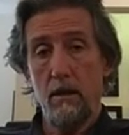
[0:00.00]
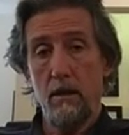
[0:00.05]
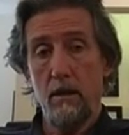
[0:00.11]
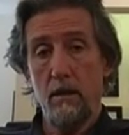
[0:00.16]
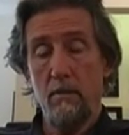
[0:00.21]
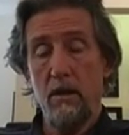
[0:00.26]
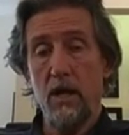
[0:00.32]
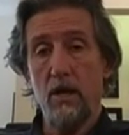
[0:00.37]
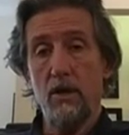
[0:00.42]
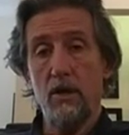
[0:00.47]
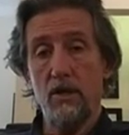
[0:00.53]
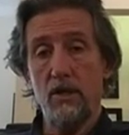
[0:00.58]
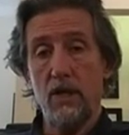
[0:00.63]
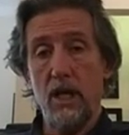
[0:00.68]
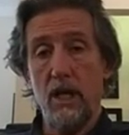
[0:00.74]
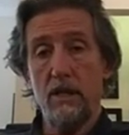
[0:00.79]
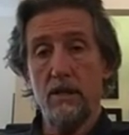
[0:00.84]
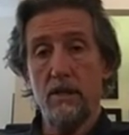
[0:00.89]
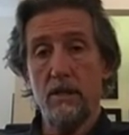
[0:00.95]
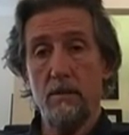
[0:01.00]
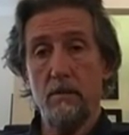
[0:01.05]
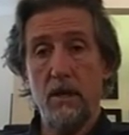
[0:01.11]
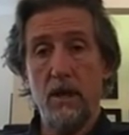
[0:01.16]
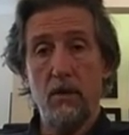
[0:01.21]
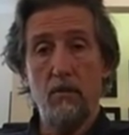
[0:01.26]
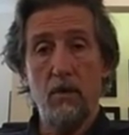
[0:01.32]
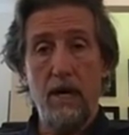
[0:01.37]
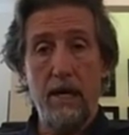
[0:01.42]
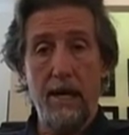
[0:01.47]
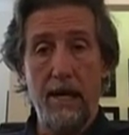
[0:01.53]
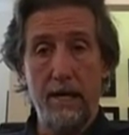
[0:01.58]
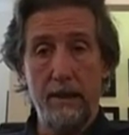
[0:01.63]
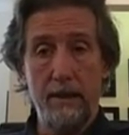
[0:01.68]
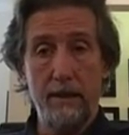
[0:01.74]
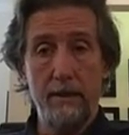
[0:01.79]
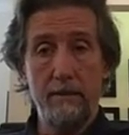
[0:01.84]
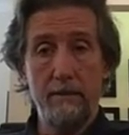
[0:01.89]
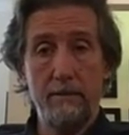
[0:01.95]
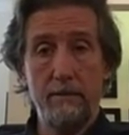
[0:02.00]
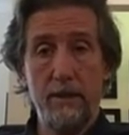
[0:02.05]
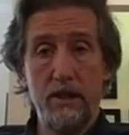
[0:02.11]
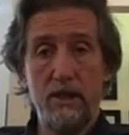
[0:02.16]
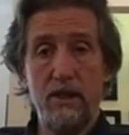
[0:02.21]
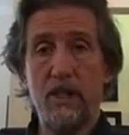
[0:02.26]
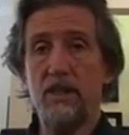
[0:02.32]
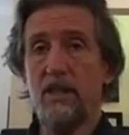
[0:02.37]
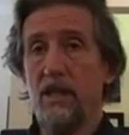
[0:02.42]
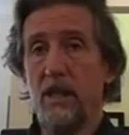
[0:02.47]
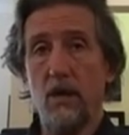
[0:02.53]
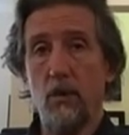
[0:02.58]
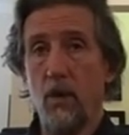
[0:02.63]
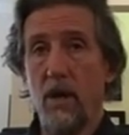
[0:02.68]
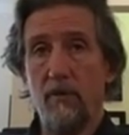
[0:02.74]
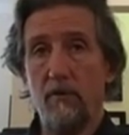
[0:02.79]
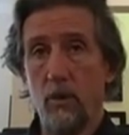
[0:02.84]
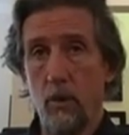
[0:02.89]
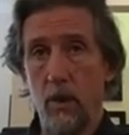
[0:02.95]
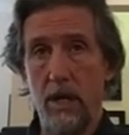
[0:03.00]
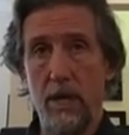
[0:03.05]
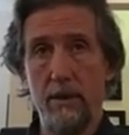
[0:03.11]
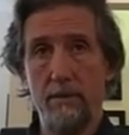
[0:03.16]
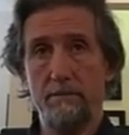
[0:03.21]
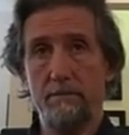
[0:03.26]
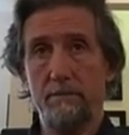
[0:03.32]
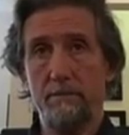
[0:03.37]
the better your chances of being re-elected, because they see you everywhere.